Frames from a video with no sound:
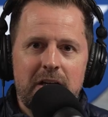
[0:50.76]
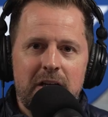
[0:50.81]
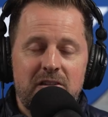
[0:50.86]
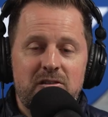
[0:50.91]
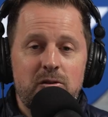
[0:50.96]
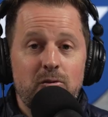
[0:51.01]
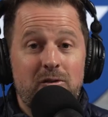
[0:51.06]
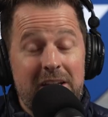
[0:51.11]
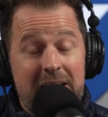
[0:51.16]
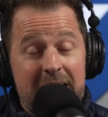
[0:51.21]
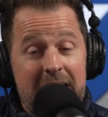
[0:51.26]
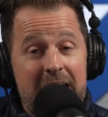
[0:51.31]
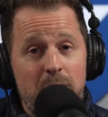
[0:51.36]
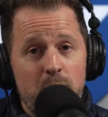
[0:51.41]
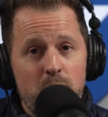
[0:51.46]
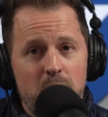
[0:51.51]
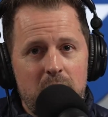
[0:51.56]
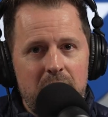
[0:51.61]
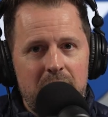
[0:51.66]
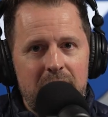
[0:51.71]
So today
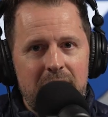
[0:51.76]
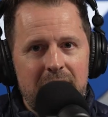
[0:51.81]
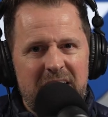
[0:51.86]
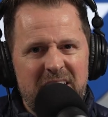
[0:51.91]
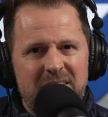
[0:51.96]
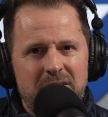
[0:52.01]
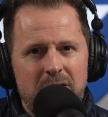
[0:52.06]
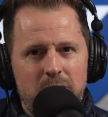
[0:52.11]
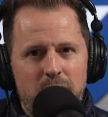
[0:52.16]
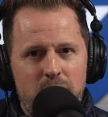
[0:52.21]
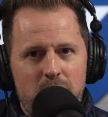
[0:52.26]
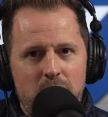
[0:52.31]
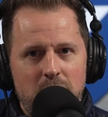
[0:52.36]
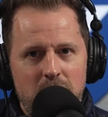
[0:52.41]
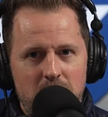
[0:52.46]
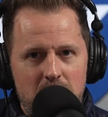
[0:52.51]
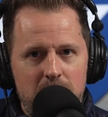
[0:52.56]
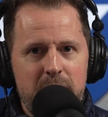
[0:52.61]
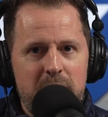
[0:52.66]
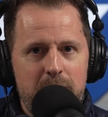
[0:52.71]
we're going to get to learn a
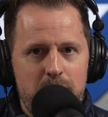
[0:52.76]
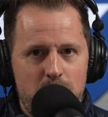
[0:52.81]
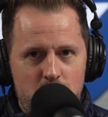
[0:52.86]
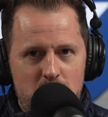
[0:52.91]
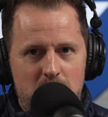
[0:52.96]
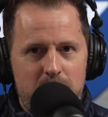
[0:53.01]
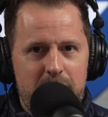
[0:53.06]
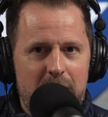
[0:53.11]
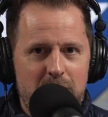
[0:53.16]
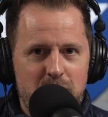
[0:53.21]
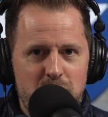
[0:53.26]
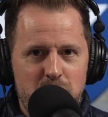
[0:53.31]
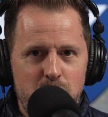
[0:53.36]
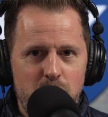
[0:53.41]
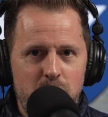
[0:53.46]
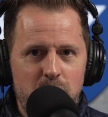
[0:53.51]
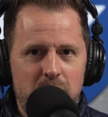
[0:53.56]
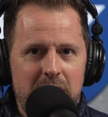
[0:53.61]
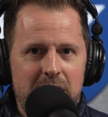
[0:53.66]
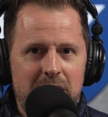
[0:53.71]
little bit more about
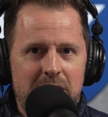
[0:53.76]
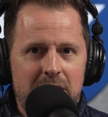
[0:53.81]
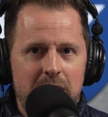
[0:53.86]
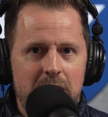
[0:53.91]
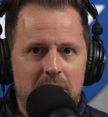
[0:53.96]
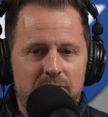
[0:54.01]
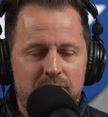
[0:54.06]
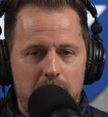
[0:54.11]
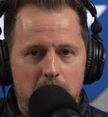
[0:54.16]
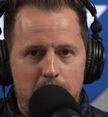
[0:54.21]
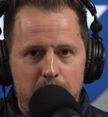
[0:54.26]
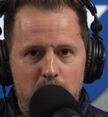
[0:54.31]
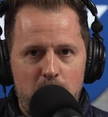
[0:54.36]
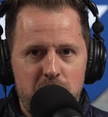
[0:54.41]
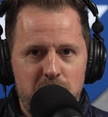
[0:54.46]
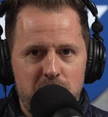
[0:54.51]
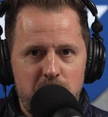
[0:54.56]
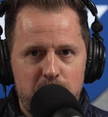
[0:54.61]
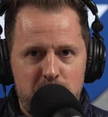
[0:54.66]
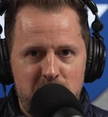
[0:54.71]
Julie from a
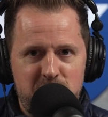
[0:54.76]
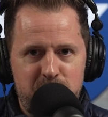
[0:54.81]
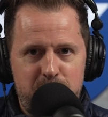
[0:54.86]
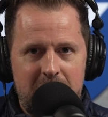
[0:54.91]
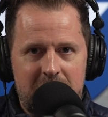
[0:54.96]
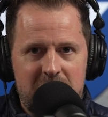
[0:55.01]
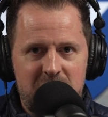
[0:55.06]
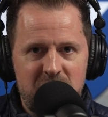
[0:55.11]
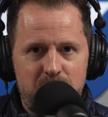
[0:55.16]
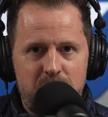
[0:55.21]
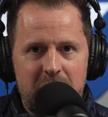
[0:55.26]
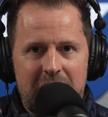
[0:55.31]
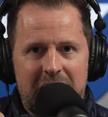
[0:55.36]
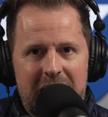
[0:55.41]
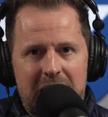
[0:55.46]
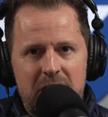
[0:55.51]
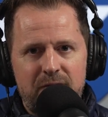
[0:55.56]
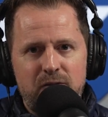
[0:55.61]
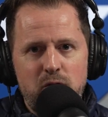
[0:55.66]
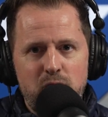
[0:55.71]
personal perspective. But
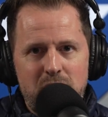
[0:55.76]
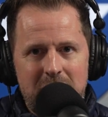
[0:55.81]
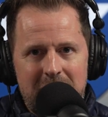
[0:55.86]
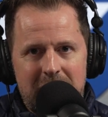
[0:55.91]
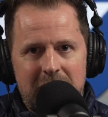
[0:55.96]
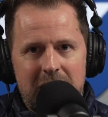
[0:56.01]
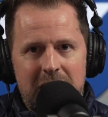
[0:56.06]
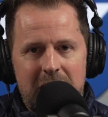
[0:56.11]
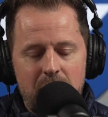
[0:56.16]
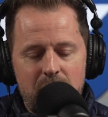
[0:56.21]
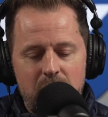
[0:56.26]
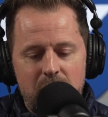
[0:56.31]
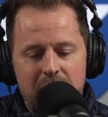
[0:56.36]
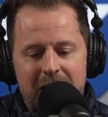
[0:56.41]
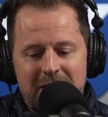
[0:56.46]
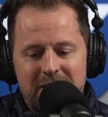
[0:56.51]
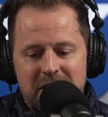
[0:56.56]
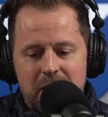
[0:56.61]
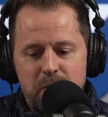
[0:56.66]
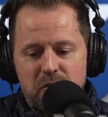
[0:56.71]
again, if you didn't hear the
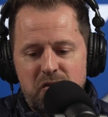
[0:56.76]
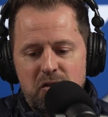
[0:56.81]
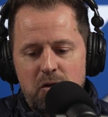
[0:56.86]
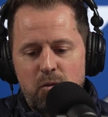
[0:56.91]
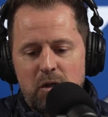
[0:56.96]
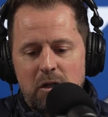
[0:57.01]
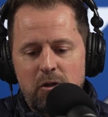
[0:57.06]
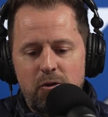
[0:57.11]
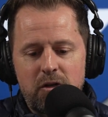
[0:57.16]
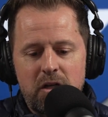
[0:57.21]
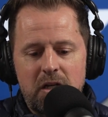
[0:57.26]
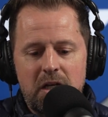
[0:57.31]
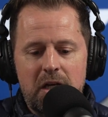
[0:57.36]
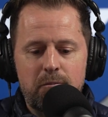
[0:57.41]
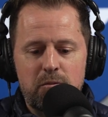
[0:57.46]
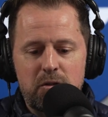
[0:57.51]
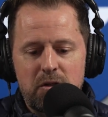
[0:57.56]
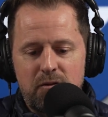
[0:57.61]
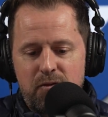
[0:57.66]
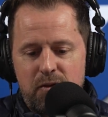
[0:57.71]
last episode, we learned a
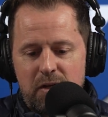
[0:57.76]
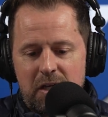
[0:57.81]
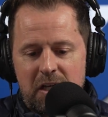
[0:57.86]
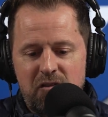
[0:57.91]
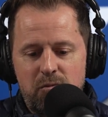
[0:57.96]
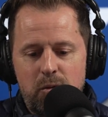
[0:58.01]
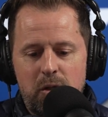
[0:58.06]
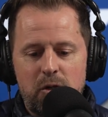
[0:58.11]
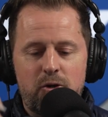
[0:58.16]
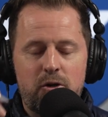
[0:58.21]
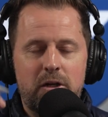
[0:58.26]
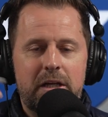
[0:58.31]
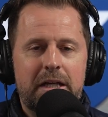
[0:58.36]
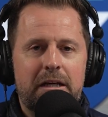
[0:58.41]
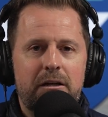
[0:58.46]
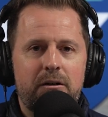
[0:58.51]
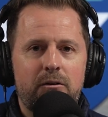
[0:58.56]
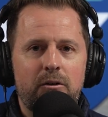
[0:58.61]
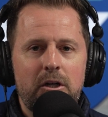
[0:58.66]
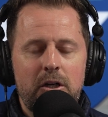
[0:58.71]
number of things. We learned
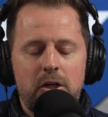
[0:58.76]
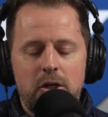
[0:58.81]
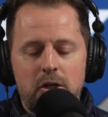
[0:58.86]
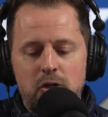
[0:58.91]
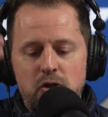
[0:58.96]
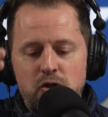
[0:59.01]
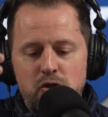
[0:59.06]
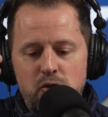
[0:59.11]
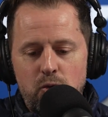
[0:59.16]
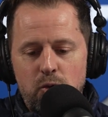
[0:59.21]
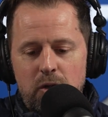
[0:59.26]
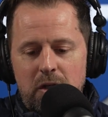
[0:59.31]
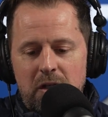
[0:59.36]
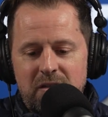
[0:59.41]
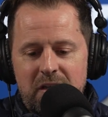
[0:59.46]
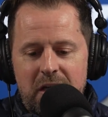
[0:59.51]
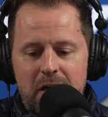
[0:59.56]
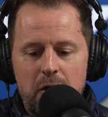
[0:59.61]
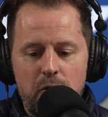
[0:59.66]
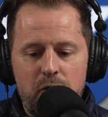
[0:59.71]
how Julie
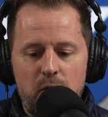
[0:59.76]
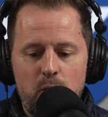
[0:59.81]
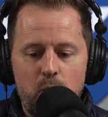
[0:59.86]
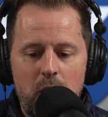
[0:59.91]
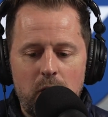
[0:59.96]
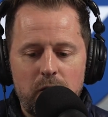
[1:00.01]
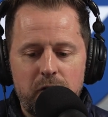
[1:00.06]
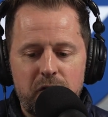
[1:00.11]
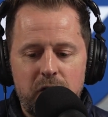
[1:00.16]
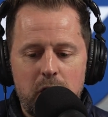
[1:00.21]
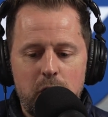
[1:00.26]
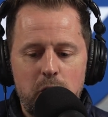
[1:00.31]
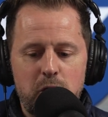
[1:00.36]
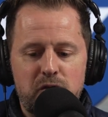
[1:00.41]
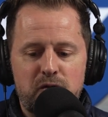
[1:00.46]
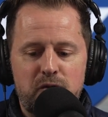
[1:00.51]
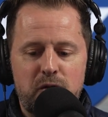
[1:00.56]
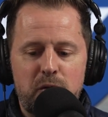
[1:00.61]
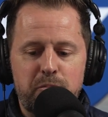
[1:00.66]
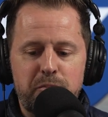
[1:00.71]
is a health and wellness
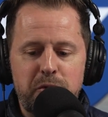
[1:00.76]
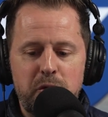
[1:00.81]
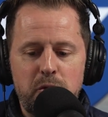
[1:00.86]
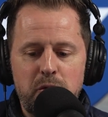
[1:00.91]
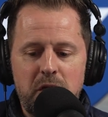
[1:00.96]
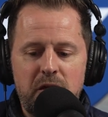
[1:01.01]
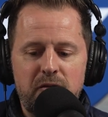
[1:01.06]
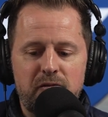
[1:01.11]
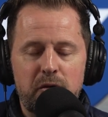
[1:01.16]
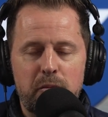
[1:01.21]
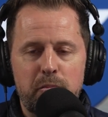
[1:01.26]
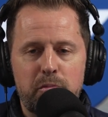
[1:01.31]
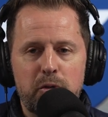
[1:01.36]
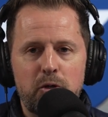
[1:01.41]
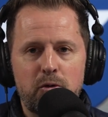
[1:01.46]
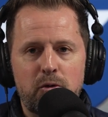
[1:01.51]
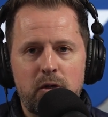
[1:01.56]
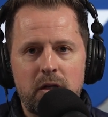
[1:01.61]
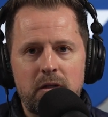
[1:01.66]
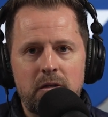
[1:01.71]
coach for Beauty for
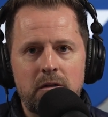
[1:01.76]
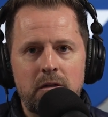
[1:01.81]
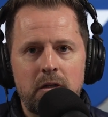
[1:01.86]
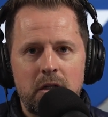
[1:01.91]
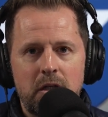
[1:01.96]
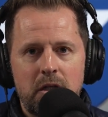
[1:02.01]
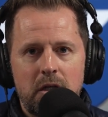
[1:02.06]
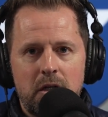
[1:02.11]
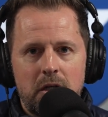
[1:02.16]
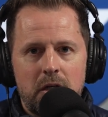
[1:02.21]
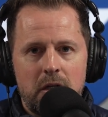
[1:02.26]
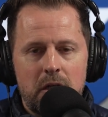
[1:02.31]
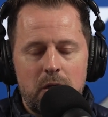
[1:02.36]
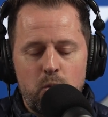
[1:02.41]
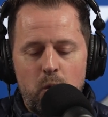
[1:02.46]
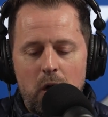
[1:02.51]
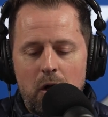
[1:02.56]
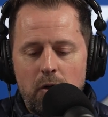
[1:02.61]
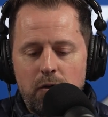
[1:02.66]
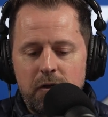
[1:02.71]
Broken
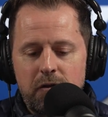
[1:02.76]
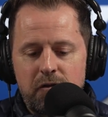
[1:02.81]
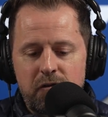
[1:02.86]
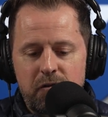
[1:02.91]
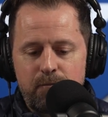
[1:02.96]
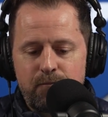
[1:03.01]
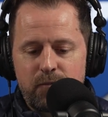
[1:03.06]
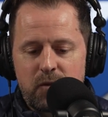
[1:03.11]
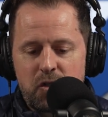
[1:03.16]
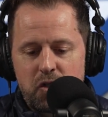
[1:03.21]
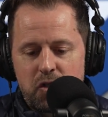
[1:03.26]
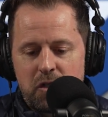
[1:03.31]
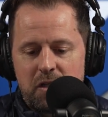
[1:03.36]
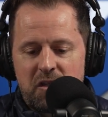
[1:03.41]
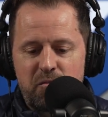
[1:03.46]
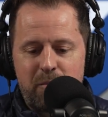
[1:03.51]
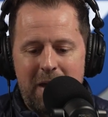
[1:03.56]
wellness. She's